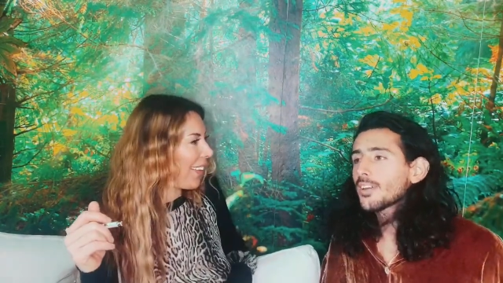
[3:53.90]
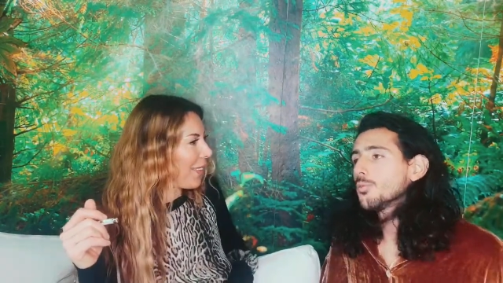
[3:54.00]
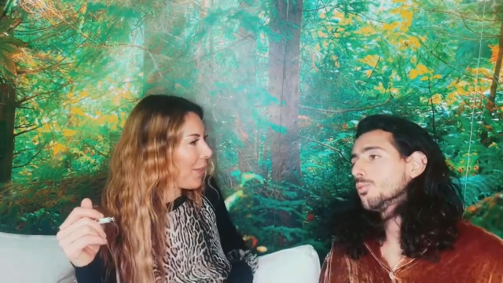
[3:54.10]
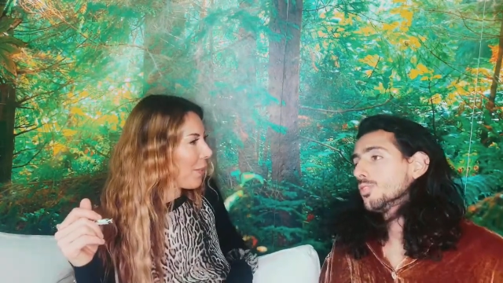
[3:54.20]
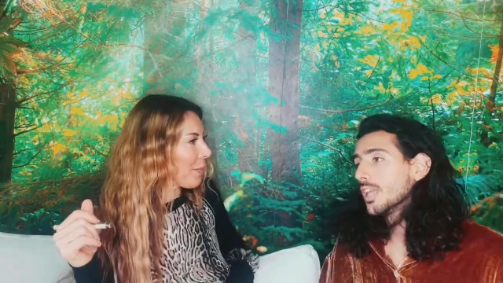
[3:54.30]

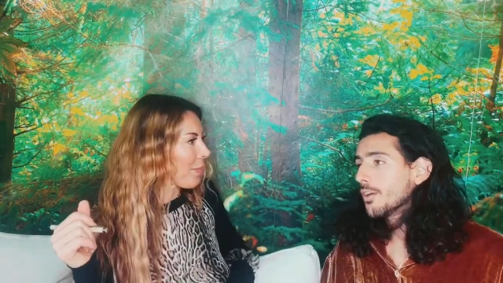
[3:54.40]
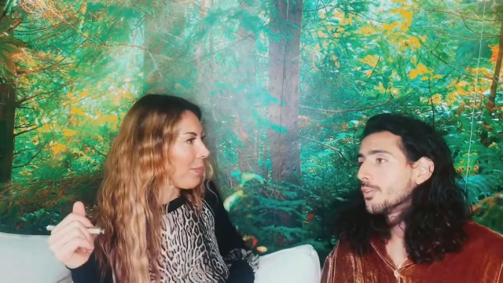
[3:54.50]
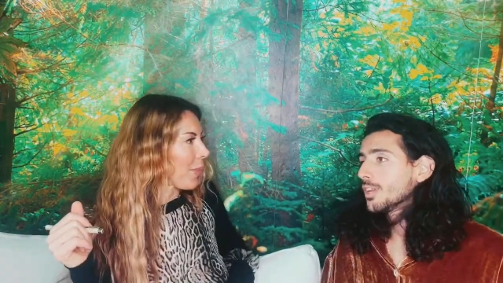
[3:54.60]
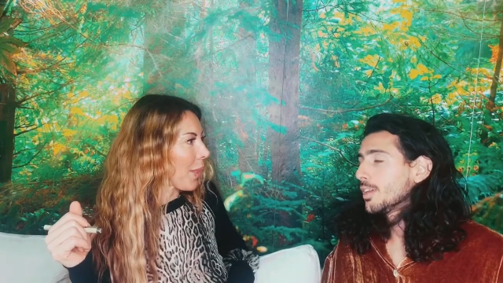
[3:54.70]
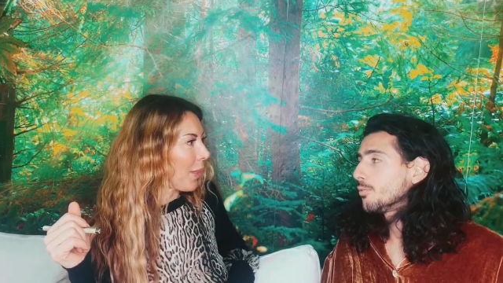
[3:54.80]
Speaker 1: will
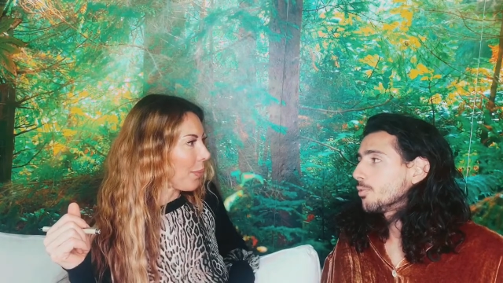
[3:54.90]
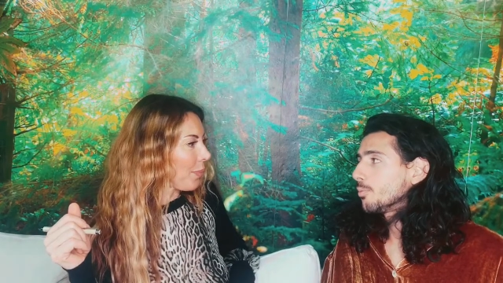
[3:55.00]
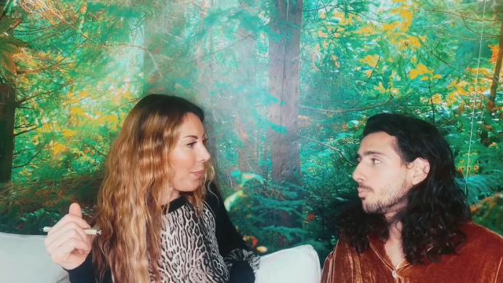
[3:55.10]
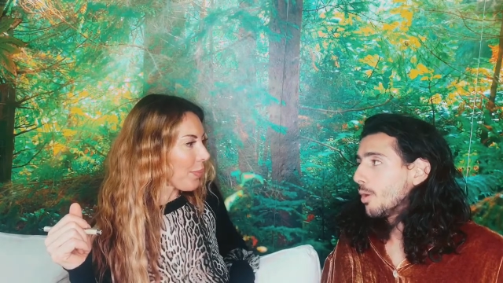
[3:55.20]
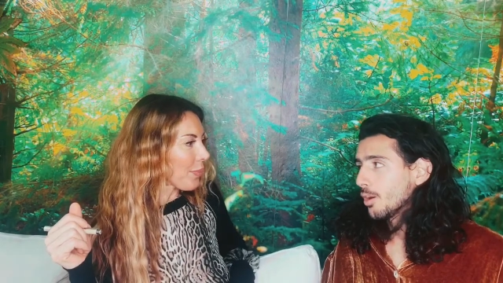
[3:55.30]
never give you
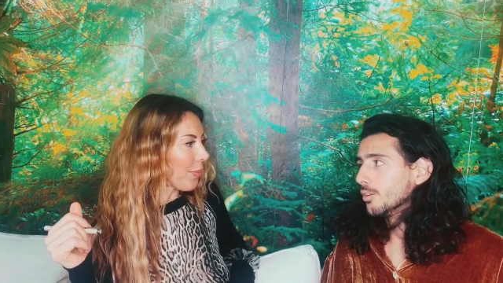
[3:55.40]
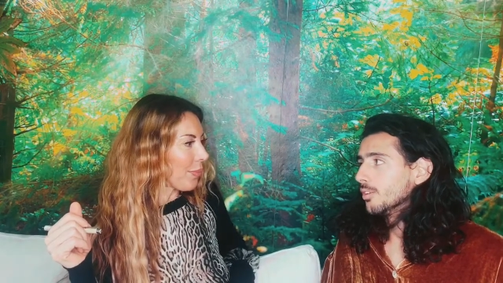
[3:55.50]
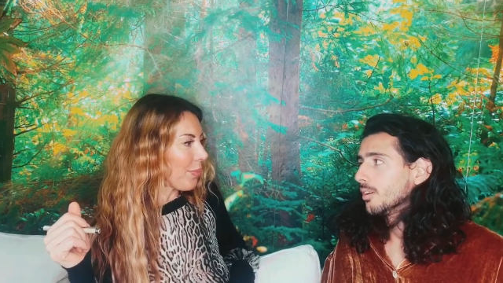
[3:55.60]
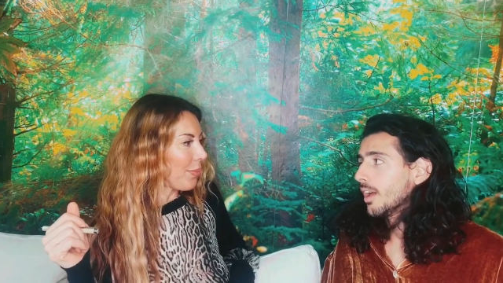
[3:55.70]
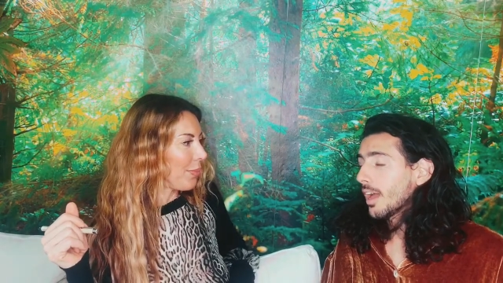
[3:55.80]
butter,
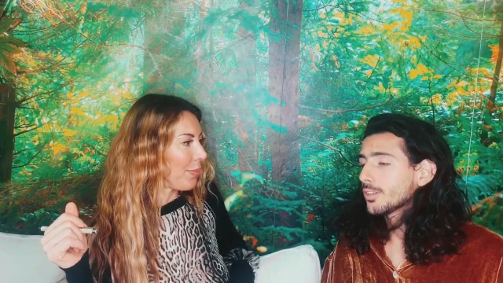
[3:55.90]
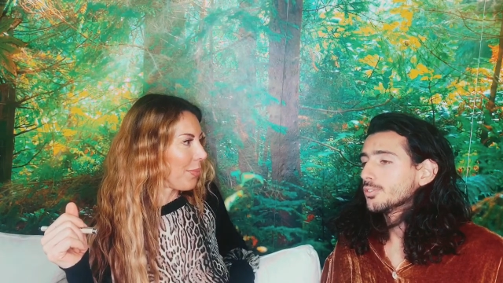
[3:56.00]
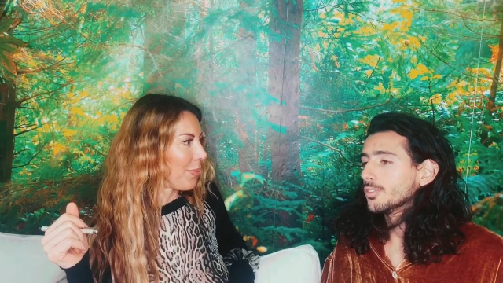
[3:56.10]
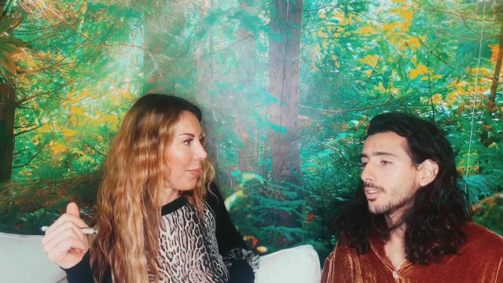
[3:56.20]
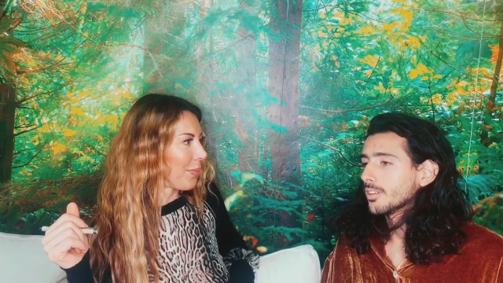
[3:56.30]

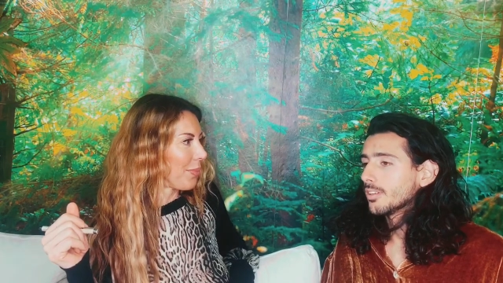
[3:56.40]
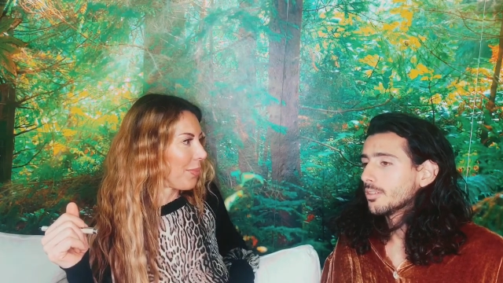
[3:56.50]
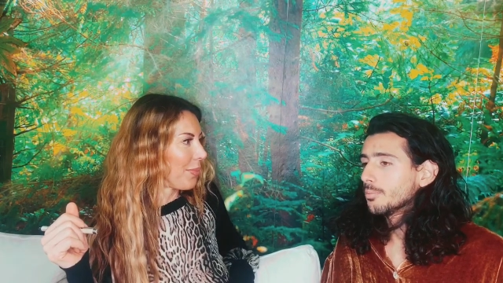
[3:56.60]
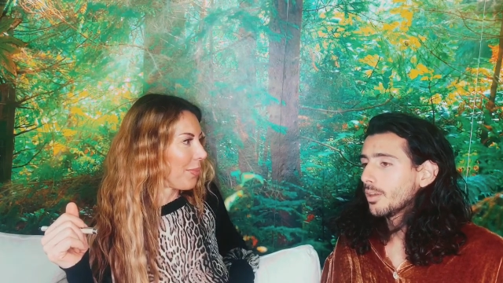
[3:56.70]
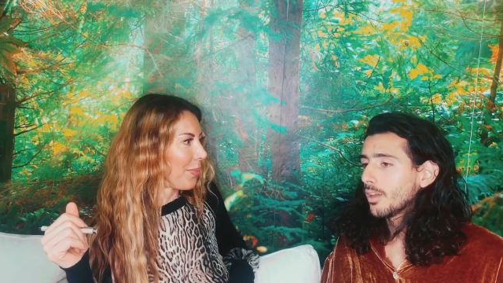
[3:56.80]
actually,
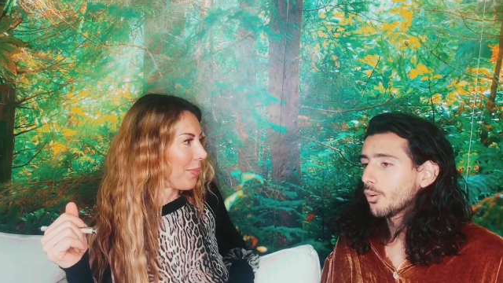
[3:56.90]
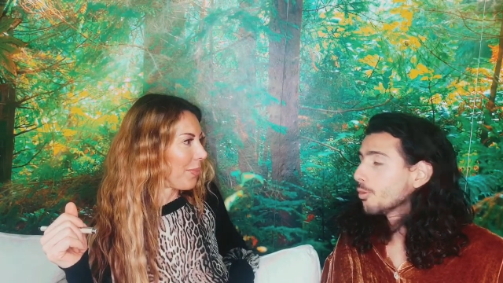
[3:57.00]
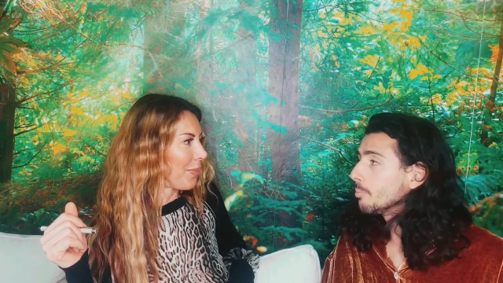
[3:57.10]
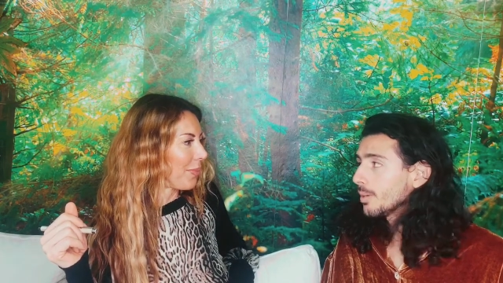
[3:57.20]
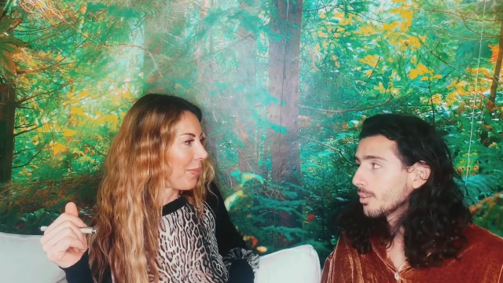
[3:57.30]
eh, or
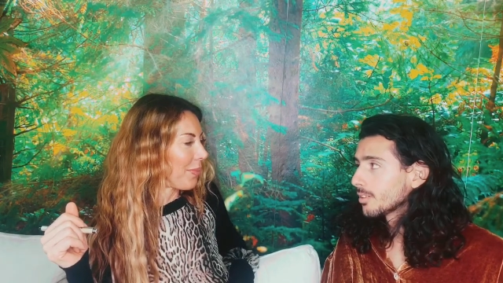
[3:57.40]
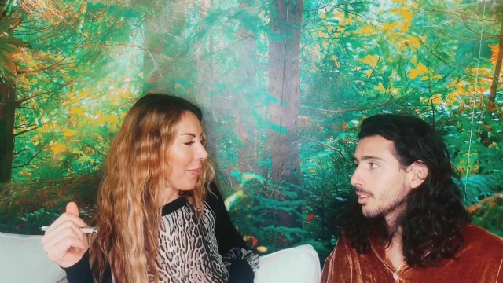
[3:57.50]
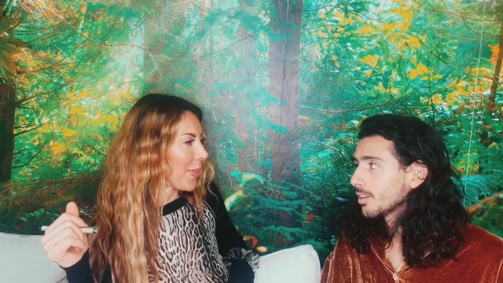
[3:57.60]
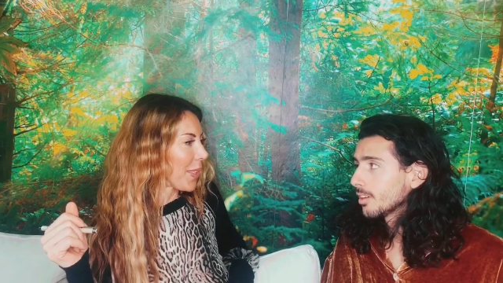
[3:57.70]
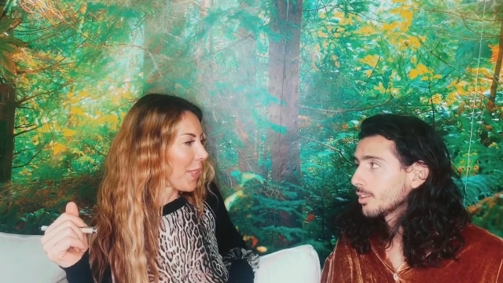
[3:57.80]
milk,
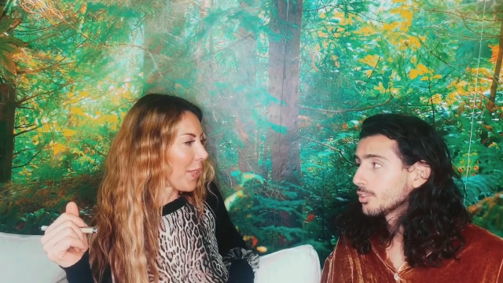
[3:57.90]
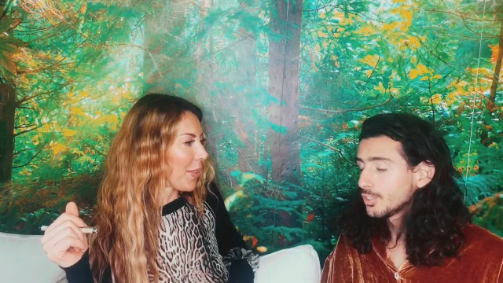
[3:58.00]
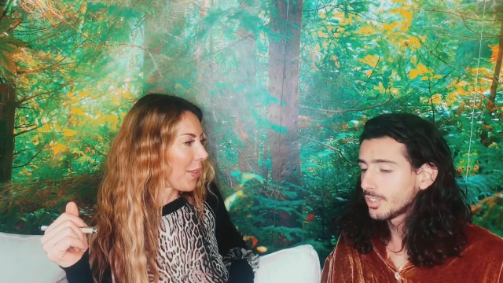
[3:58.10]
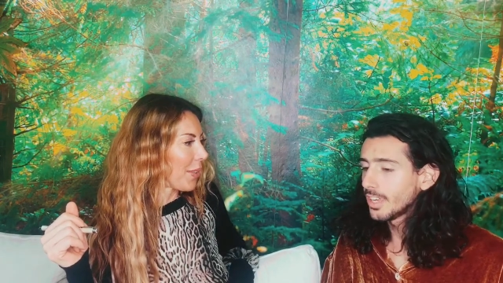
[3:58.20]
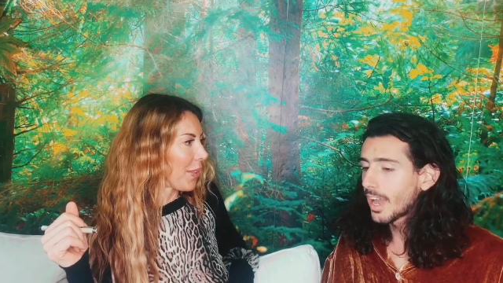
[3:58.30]
because
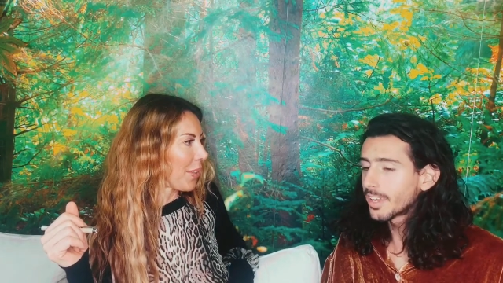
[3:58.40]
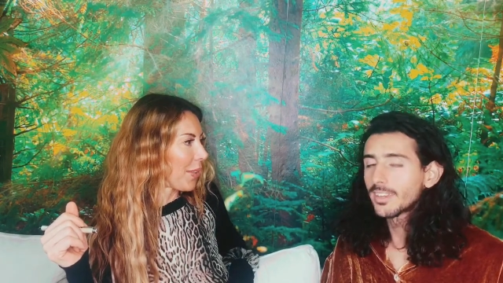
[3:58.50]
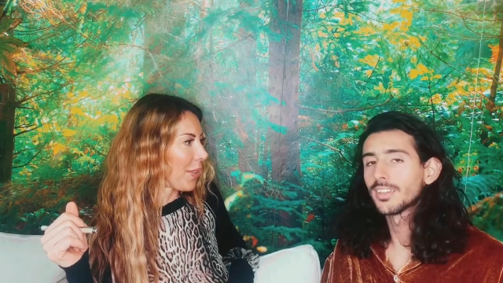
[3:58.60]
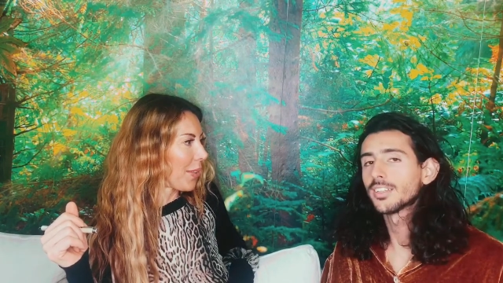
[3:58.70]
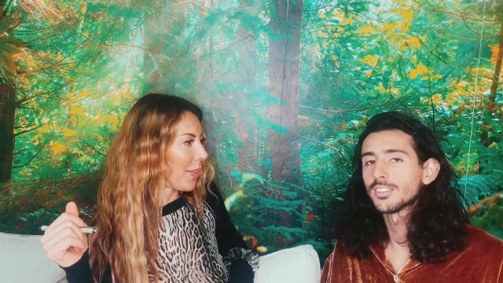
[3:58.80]
yak,
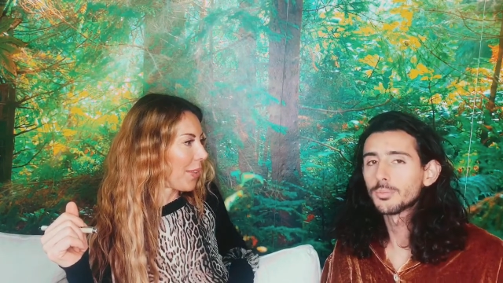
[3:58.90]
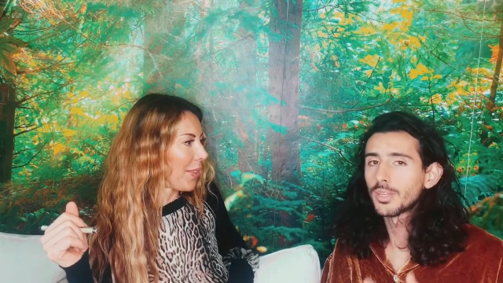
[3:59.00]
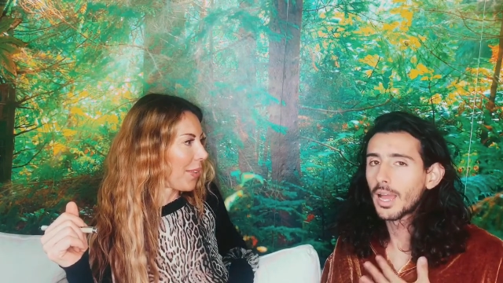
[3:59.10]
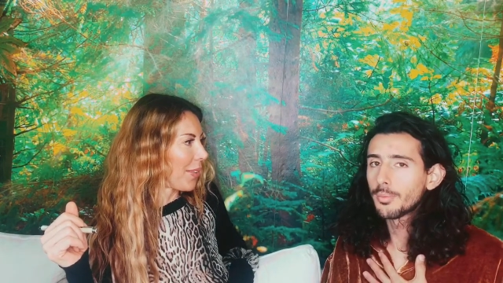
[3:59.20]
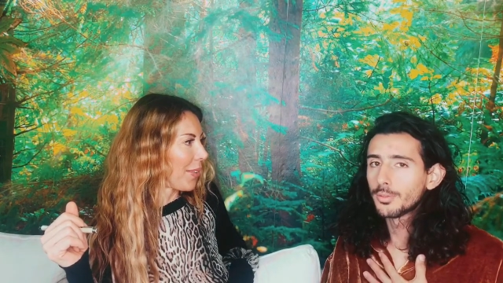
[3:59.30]
and that's something
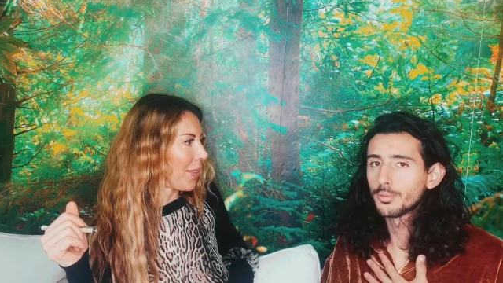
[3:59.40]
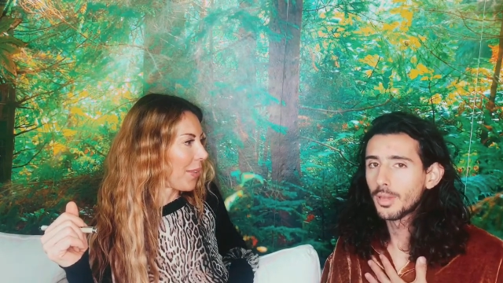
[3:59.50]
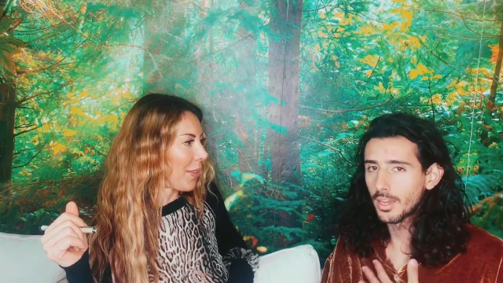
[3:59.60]
happened to me. I